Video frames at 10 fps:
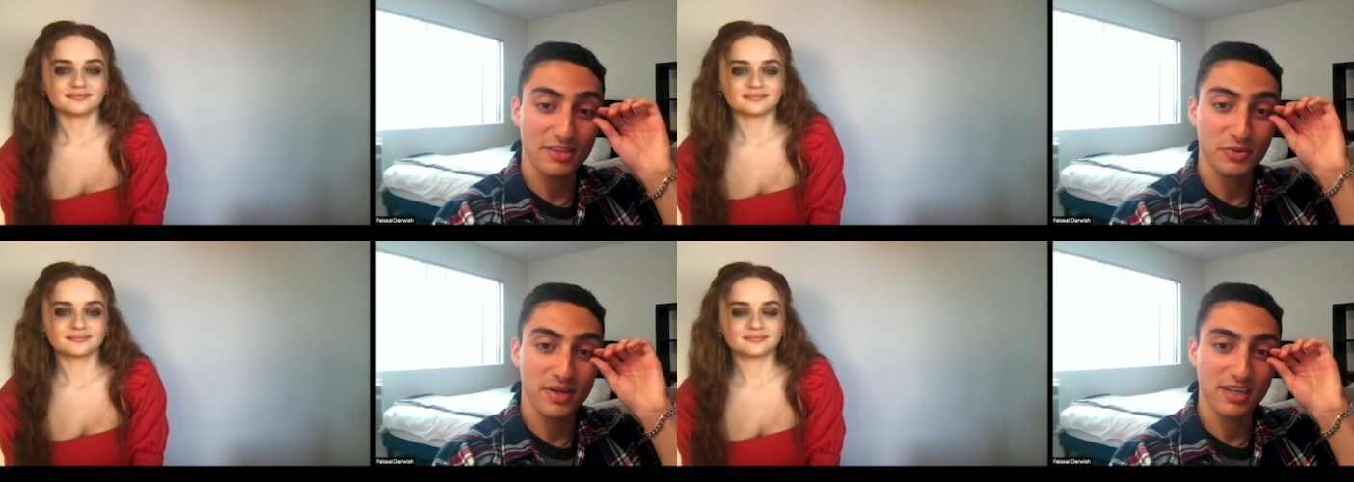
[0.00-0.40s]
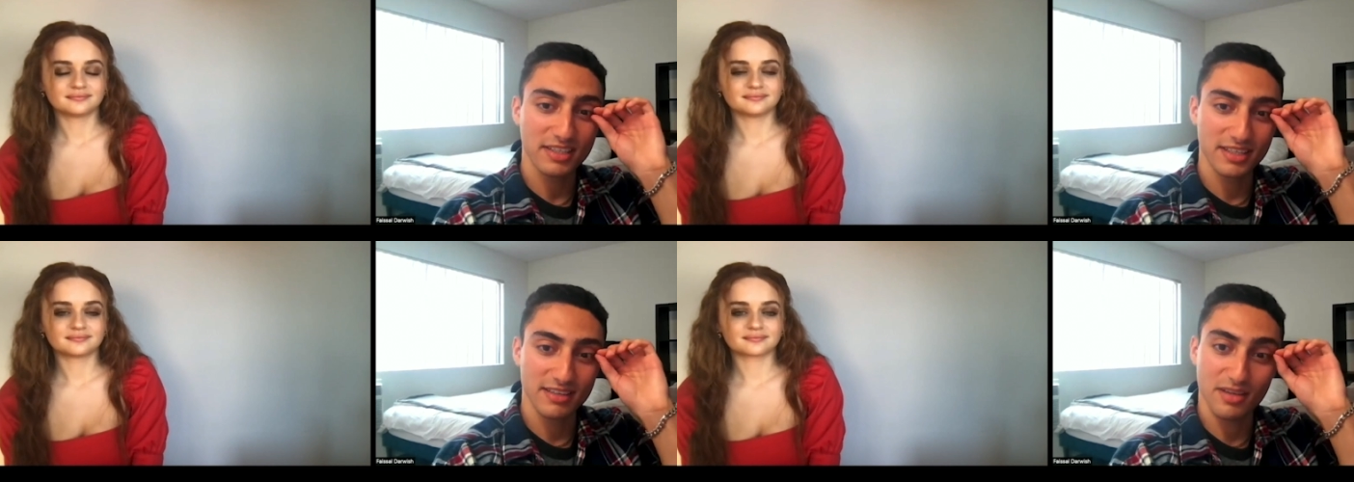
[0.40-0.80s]
Speaker 1: I do want to
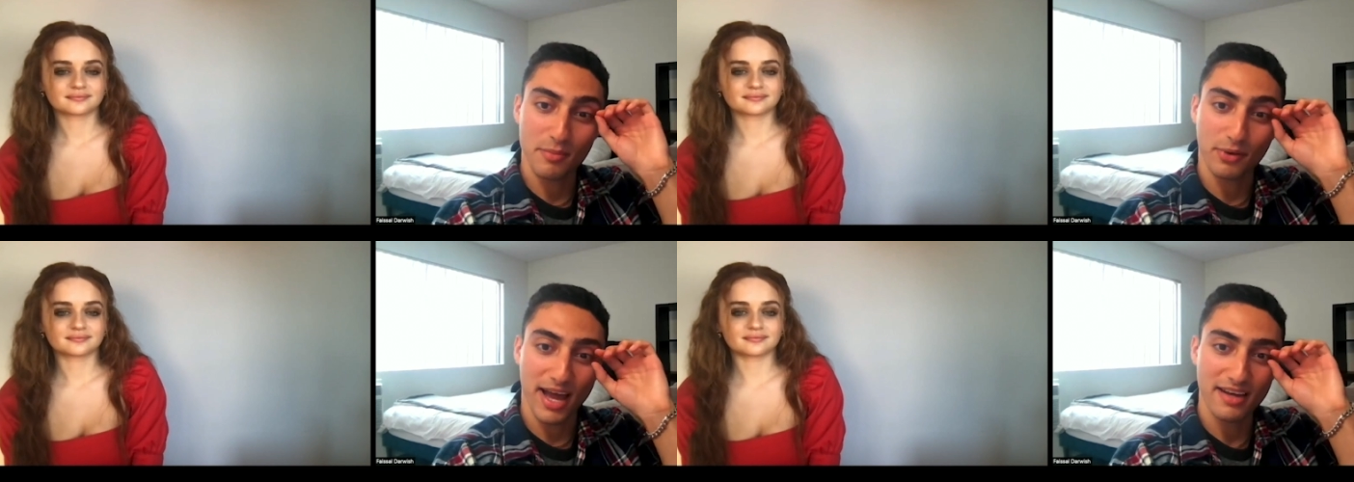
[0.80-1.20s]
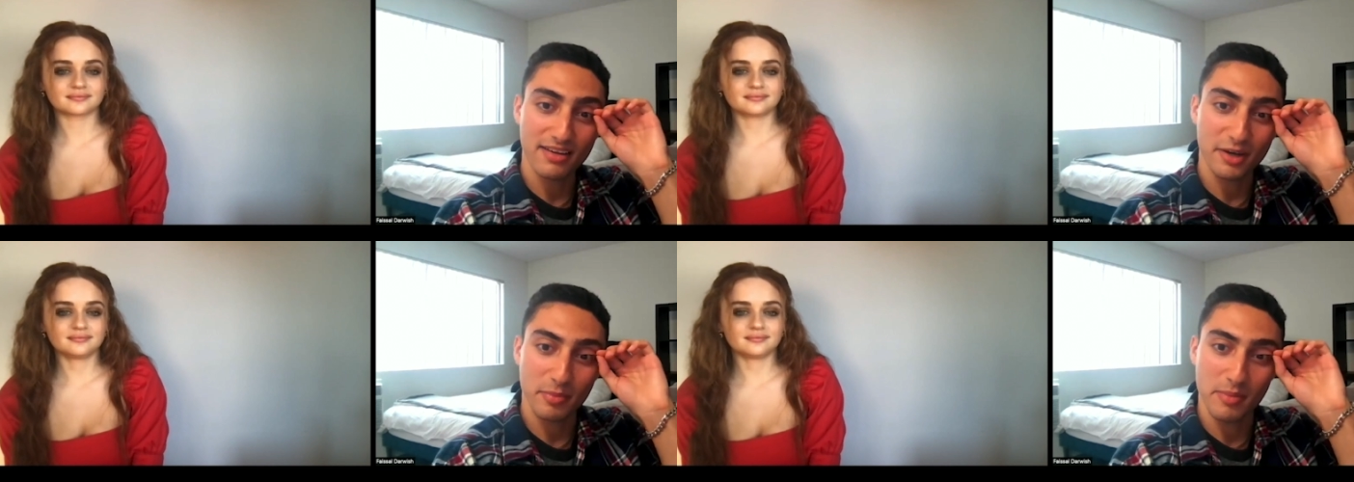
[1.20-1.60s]
lean into Brad a
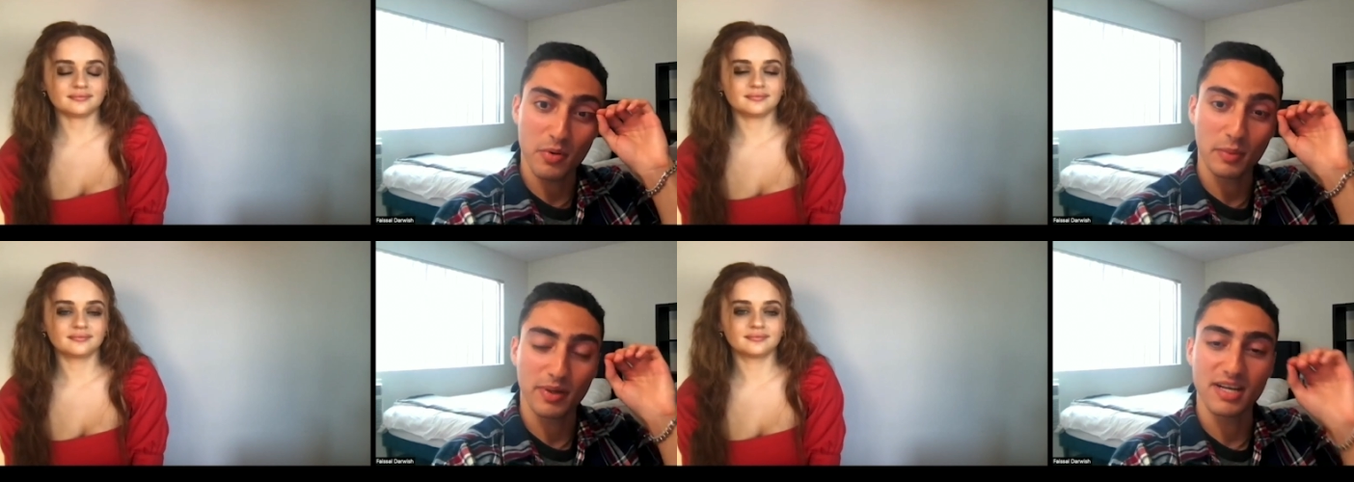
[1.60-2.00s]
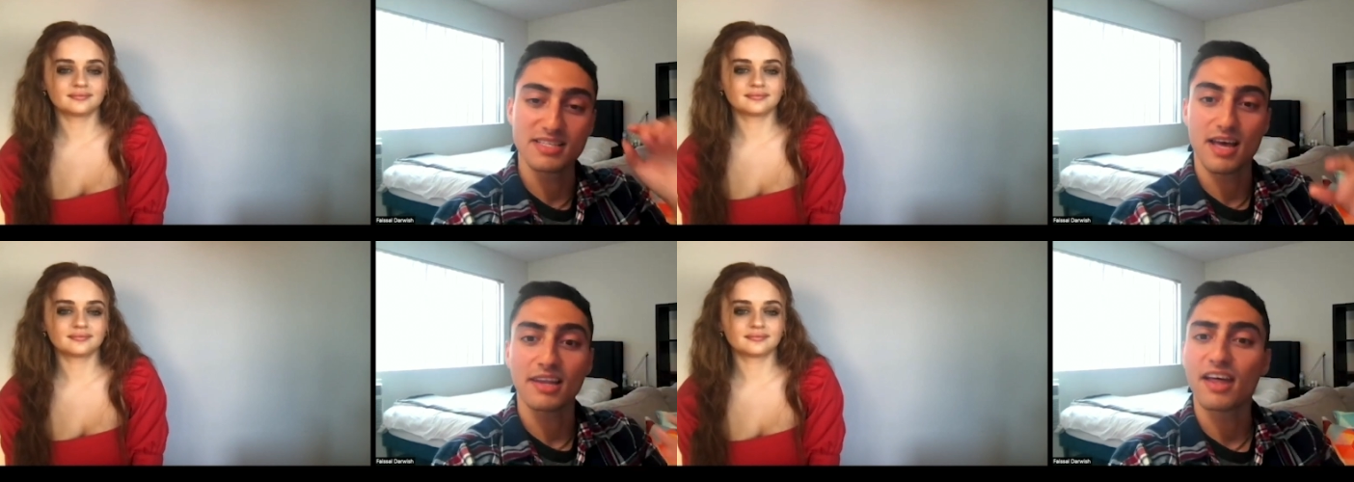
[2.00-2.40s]
little bit more,
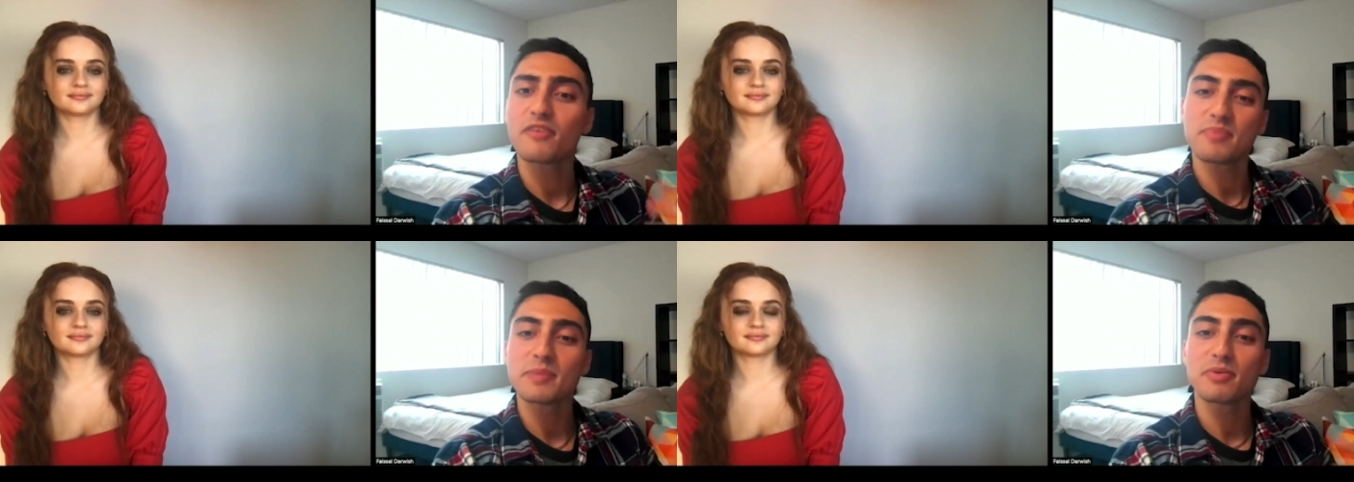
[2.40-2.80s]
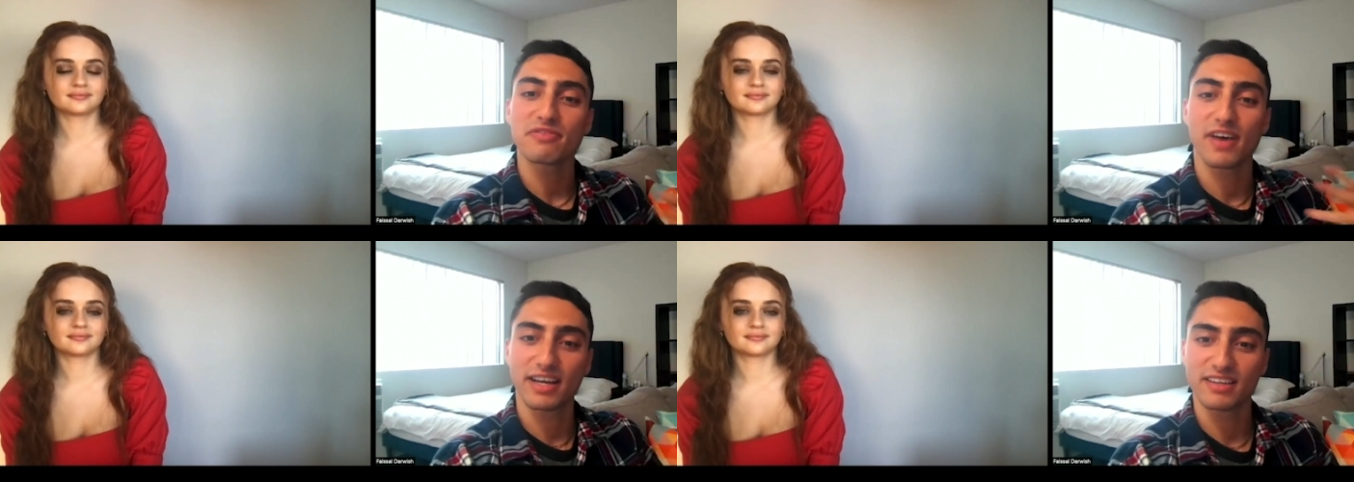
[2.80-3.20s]
because a lot of people
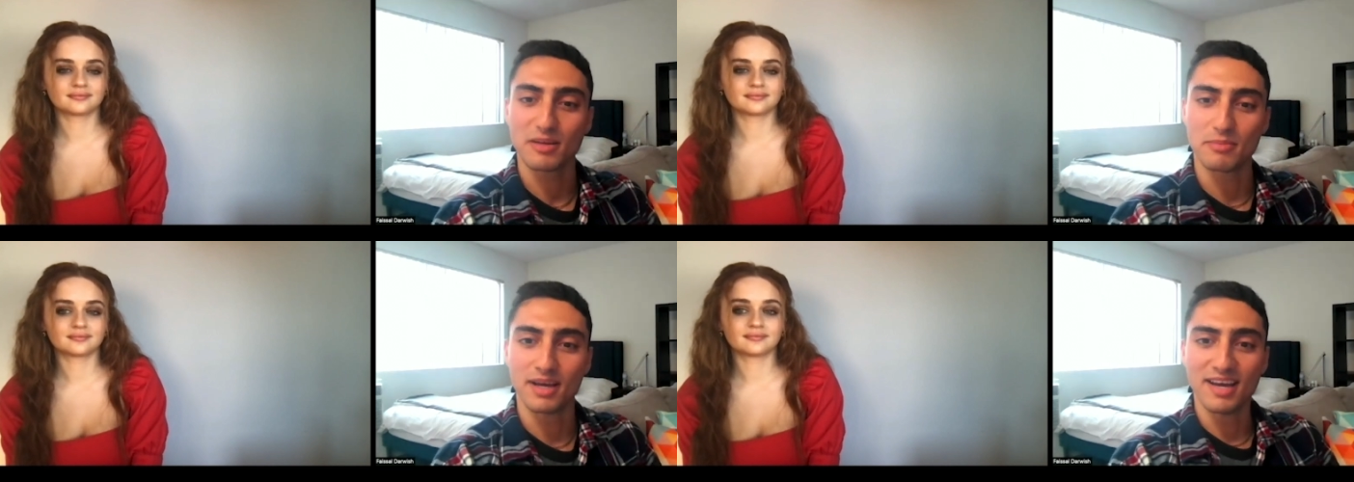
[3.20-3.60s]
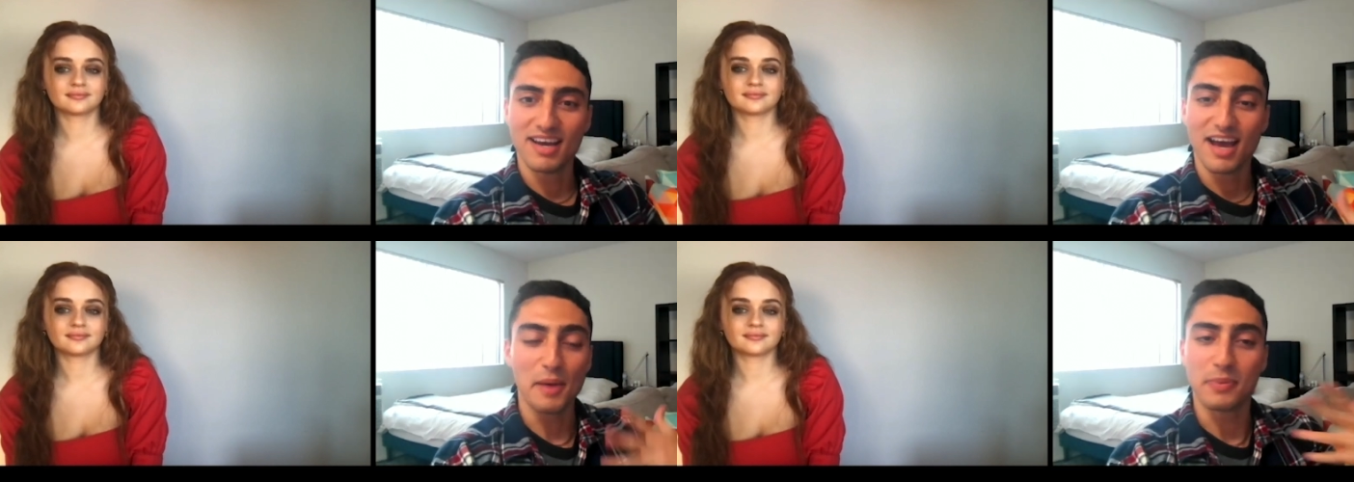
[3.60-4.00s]
find him
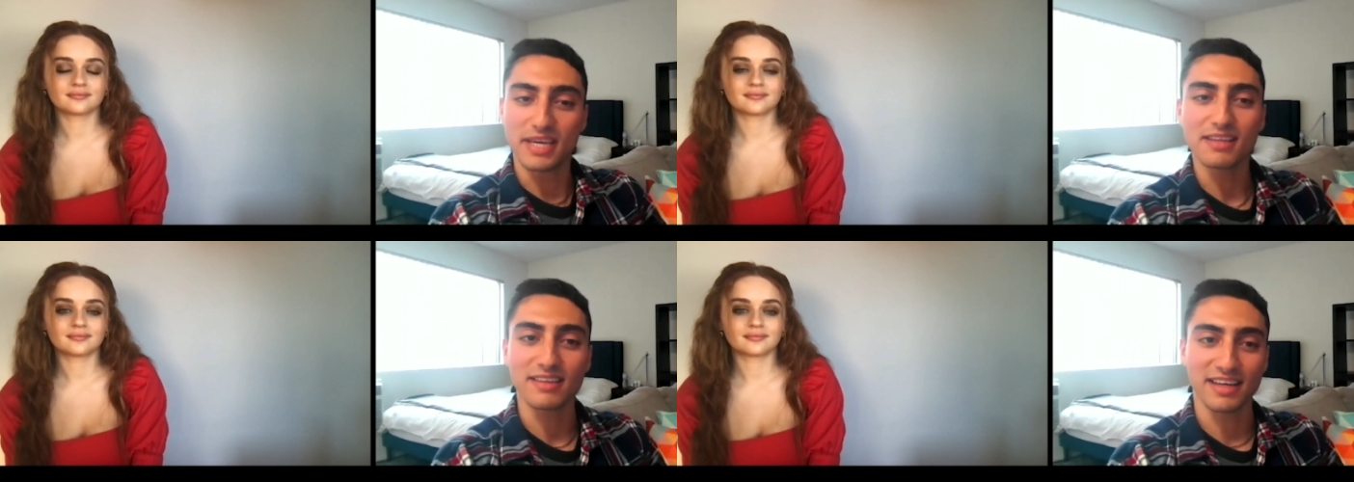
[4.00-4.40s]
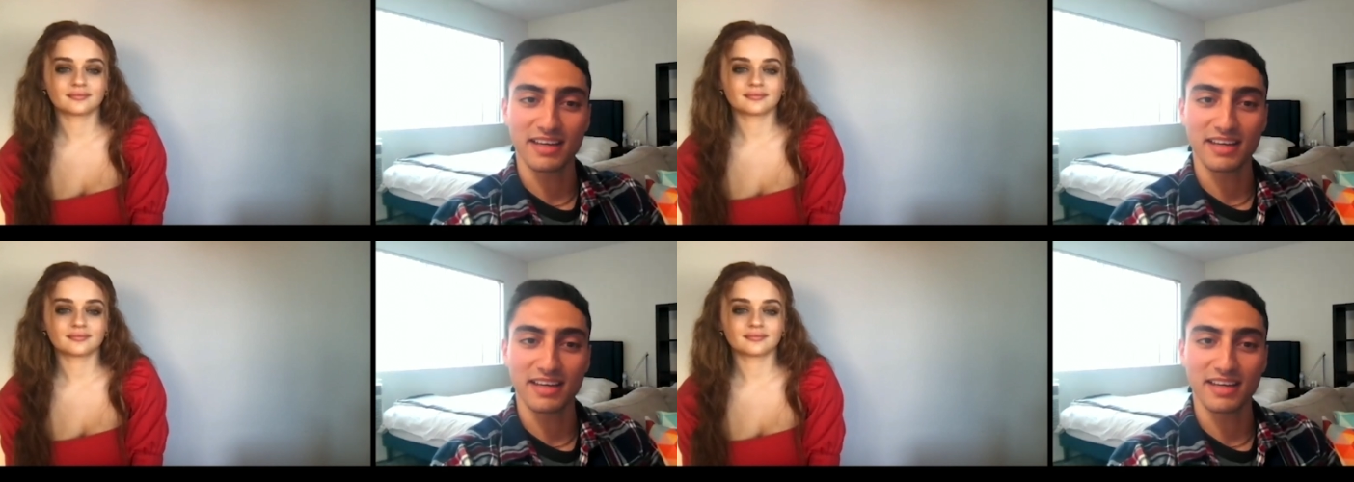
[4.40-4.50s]
appealing,